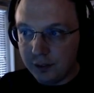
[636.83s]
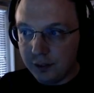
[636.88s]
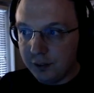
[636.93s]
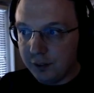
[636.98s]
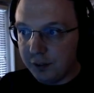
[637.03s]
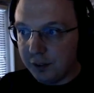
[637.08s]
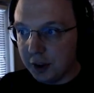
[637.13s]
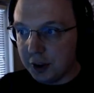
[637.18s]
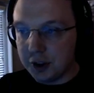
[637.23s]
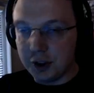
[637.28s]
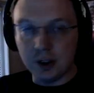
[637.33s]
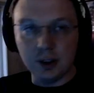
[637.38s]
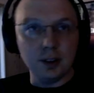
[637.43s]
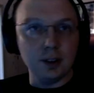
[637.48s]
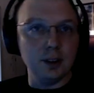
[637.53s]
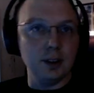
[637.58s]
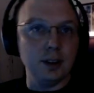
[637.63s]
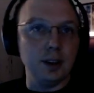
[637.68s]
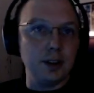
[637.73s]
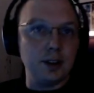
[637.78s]
Budget.
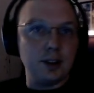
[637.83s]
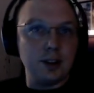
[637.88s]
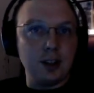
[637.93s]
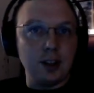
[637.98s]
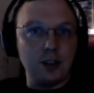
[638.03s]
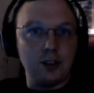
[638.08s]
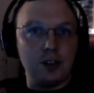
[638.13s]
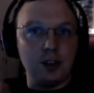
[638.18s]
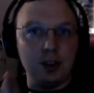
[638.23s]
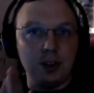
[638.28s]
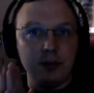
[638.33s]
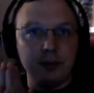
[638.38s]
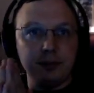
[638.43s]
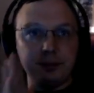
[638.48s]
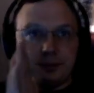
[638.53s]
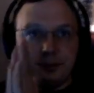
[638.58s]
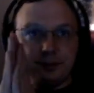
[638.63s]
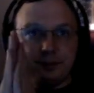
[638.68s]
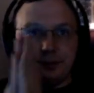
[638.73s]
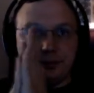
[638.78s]
Let's test it.
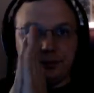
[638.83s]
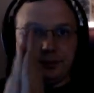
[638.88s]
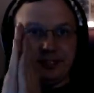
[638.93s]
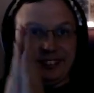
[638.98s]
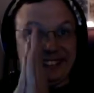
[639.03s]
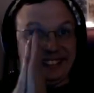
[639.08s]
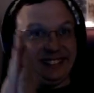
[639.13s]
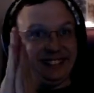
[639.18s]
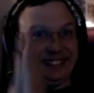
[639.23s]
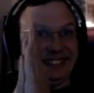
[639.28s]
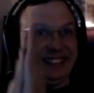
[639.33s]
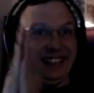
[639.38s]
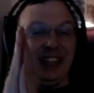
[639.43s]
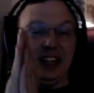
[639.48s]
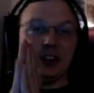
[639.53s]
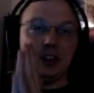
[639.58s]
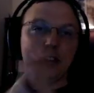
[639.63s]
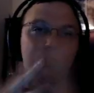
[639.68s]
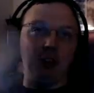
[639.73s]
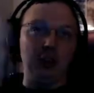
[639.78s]

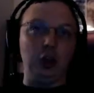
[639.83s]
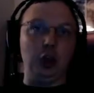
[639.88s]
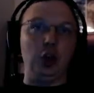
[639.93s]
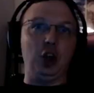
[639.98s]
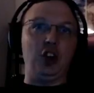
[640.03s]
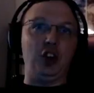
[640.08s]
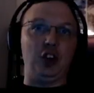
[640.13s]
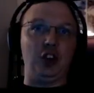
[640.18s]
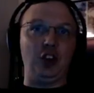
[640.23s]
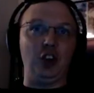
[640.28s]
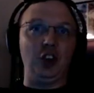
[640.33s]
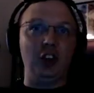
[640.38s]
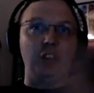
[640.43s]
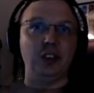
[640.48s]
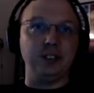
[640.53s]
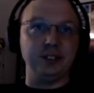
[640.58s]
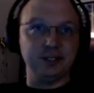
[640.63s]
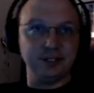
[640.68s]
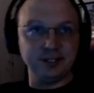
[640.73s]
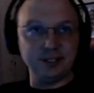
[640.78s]
Let's see if it looks good.
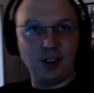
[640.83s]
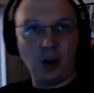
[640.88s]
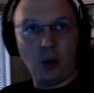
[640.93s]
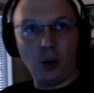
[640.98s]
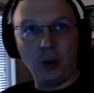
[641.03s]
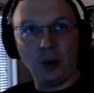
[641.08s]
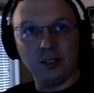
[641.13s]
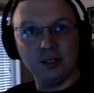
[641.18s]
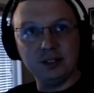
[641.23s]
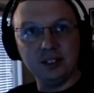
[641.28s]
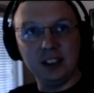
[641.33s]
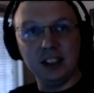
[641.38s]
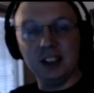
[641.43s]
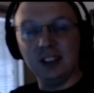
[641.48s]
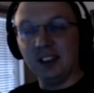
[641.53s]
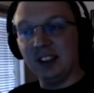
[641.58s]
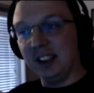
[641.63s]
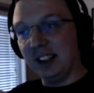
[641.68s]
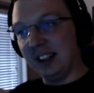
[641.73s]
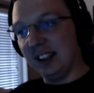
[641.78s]
Or, you know,
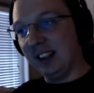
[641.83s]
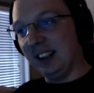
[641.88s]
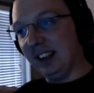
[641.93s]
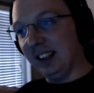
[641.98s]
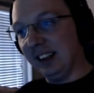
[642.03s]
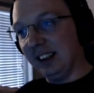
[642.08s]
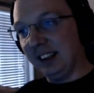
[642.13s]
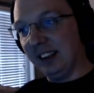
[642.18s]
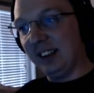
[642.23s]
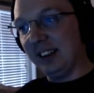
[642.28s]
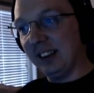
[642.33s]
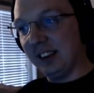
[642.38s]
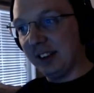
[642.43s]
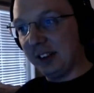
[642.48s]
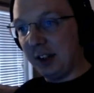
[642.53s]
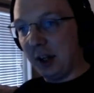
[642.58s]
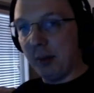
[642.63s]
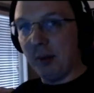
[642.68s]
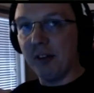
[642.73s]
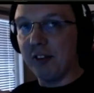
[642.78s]
like, ugh, this is
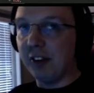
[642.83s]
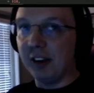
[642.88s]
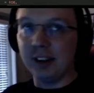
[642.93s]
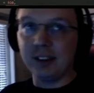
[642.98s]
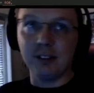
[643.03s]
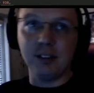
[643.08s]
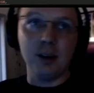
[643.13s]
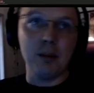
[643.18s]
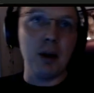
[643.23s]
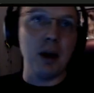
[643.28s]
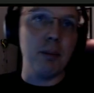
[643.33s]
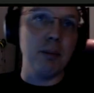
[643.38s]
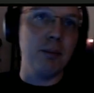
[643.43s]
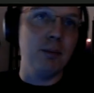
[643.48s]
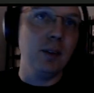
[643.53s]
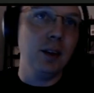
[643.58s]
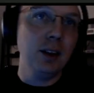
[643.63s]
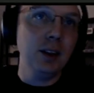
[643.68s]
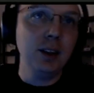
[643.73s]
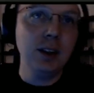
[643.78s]
dumb.
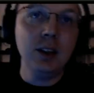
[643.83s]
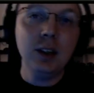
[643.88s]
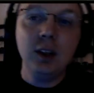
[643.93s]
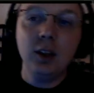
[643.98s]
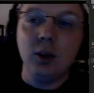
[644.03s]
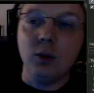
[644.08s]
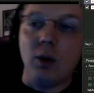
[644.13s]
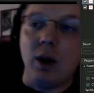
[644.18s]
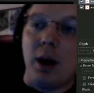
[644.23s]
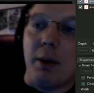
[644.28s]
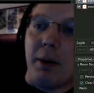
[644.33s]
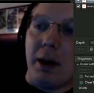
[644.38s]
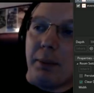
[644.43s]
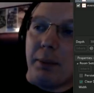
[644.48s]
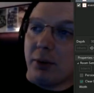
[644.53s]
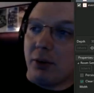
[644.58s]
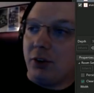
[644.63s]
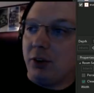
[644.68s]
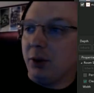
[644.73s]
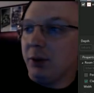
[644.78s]
Why am I
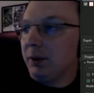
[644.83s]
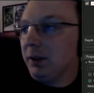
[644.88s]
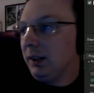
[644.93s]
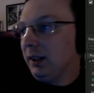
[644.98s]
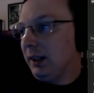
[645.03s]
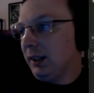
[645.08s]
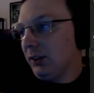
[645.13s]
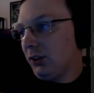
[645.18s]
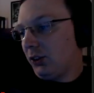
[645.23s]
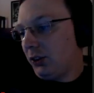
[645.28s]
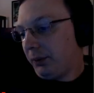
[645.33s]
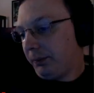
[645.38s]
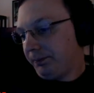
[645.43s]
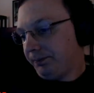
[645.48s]
pursuing this?